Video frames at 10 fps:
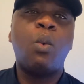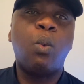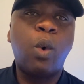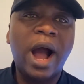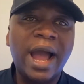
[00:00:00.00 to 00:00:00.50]

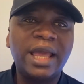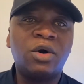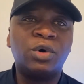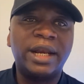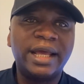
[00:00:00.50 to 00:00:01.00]
why
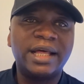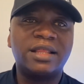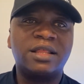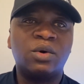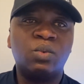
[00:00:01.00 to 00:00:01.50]
on
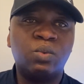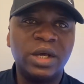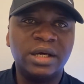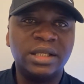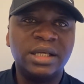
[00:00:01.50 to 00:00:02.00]
earth
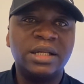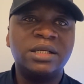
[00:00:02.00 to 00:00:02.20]
will